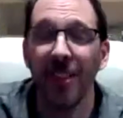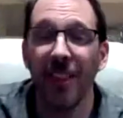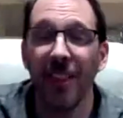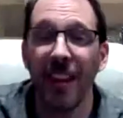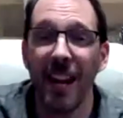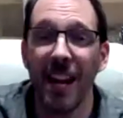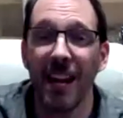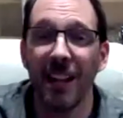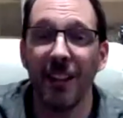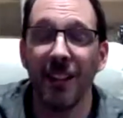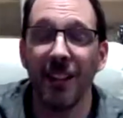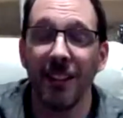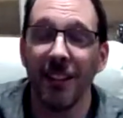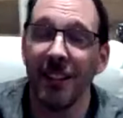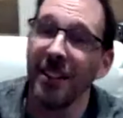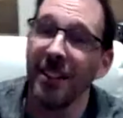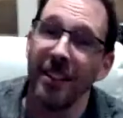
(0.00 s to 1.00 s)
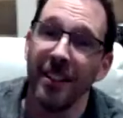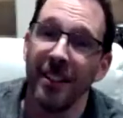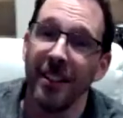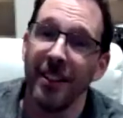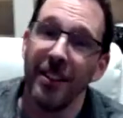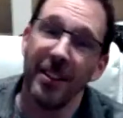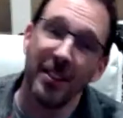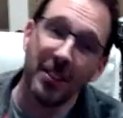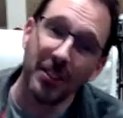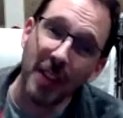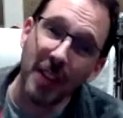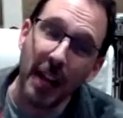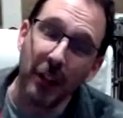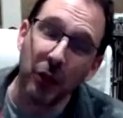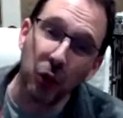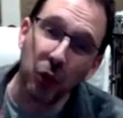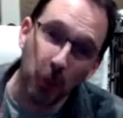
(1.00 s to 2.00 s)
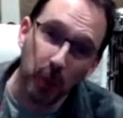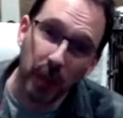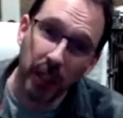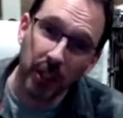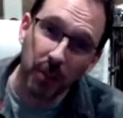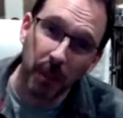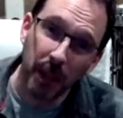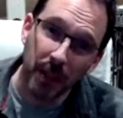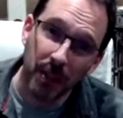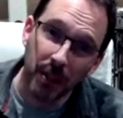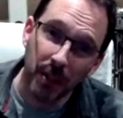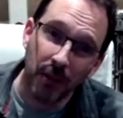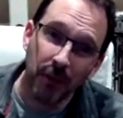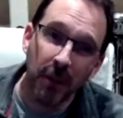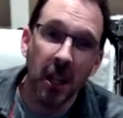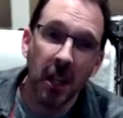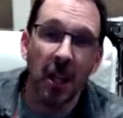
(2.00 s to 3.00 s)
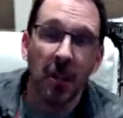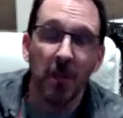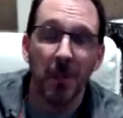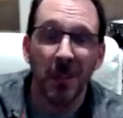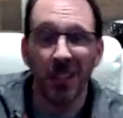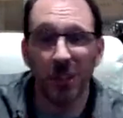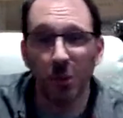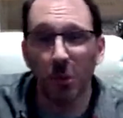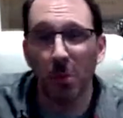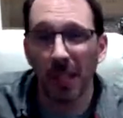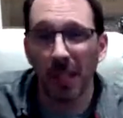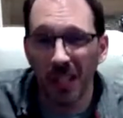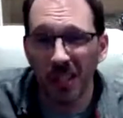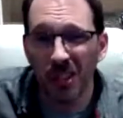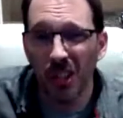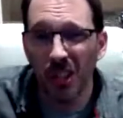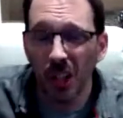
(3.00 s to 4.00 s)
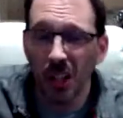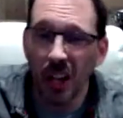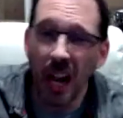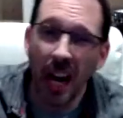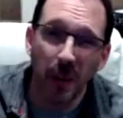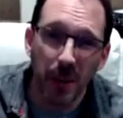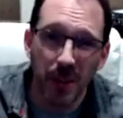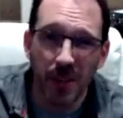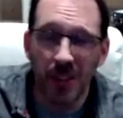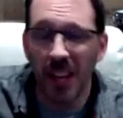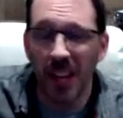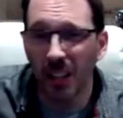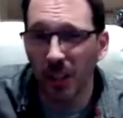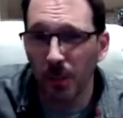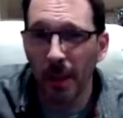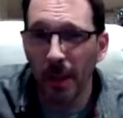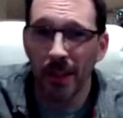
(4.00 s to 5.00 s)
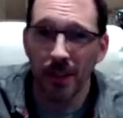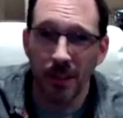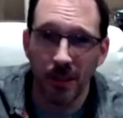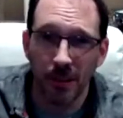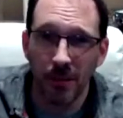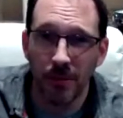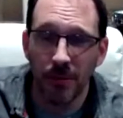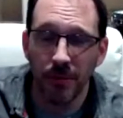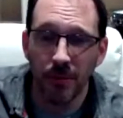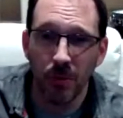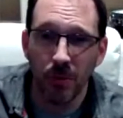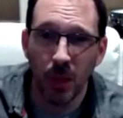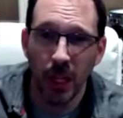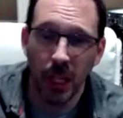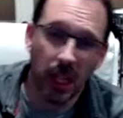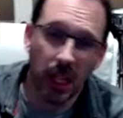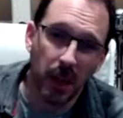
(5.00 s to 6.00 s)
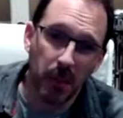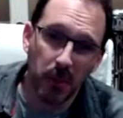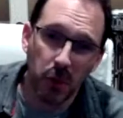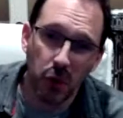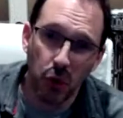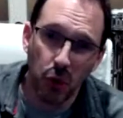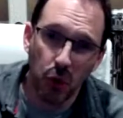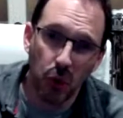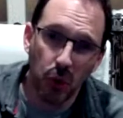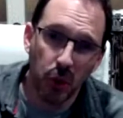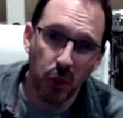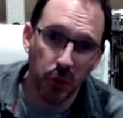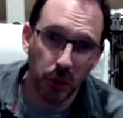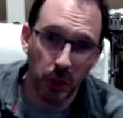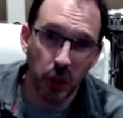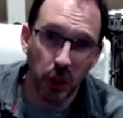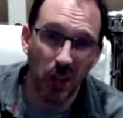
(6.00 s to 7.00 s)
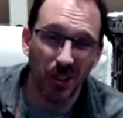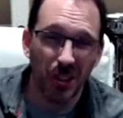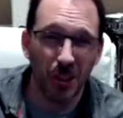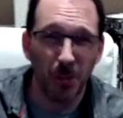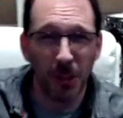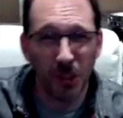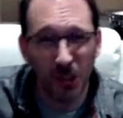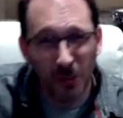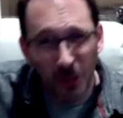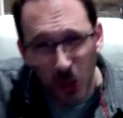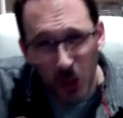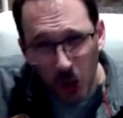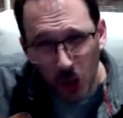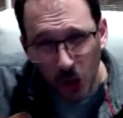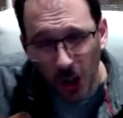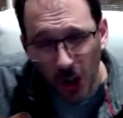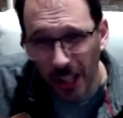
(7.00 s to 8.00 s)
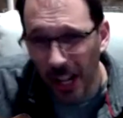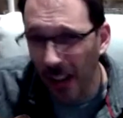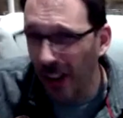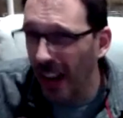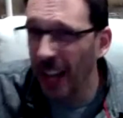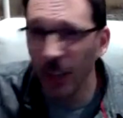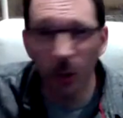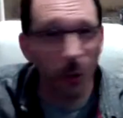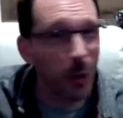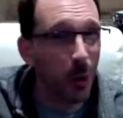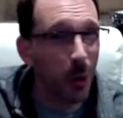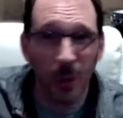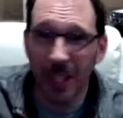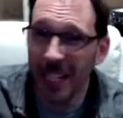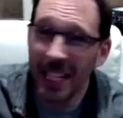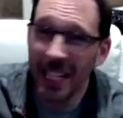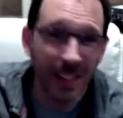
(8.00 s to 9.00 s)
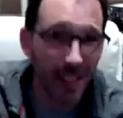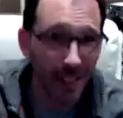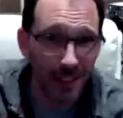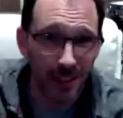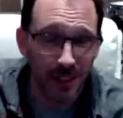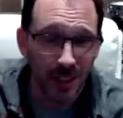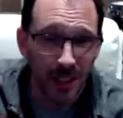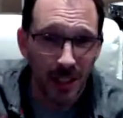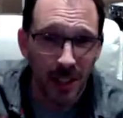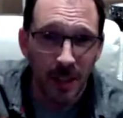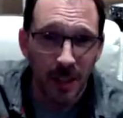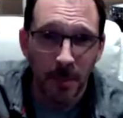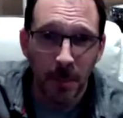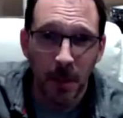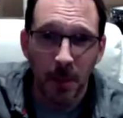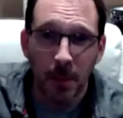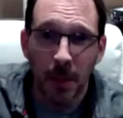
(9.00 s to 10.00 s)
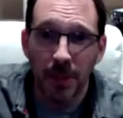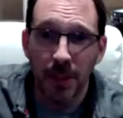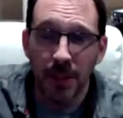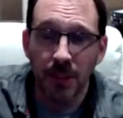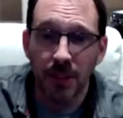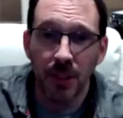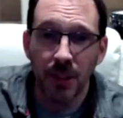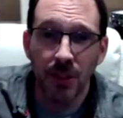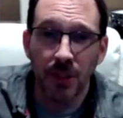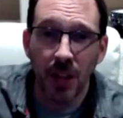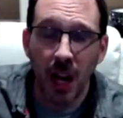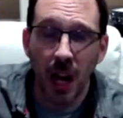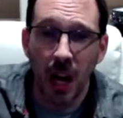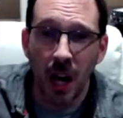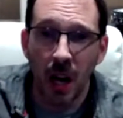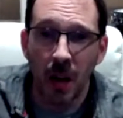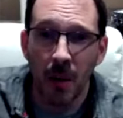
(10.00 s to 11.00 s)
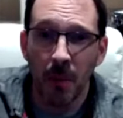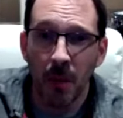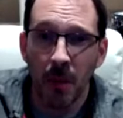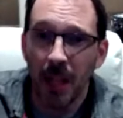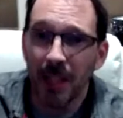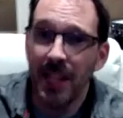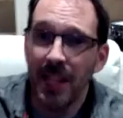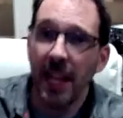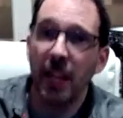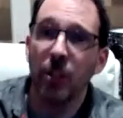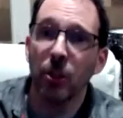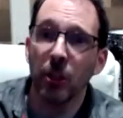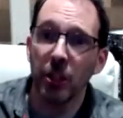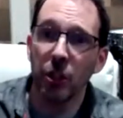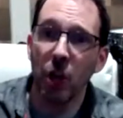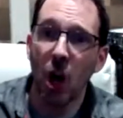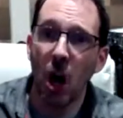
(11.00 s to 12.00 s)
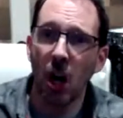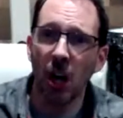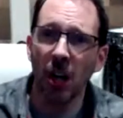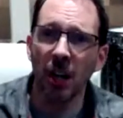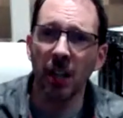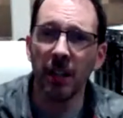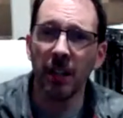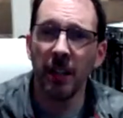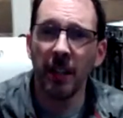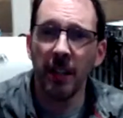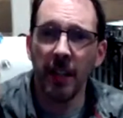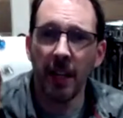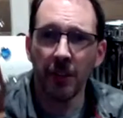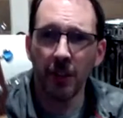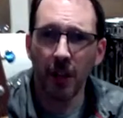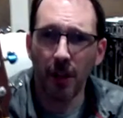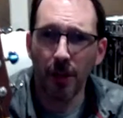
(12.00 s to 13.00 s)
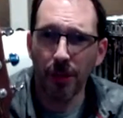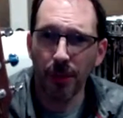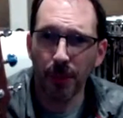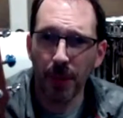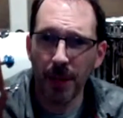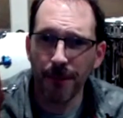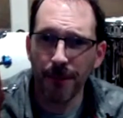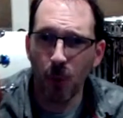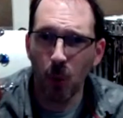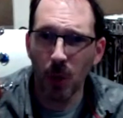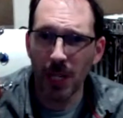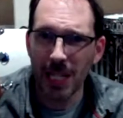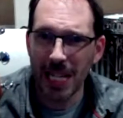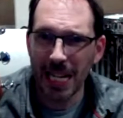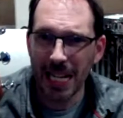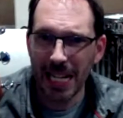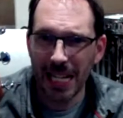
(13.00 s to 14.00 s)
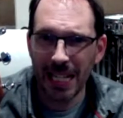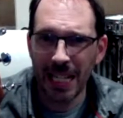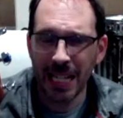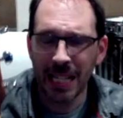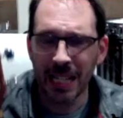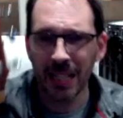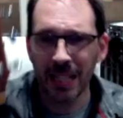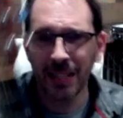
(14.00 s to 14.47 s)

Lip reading: And this is not stupid expensive, but this would be considered, I would say, expensive when it comes to acoustic guitars, especially if you're just starting out and you don't need this. But this is a Taylor guitar. It's a 314.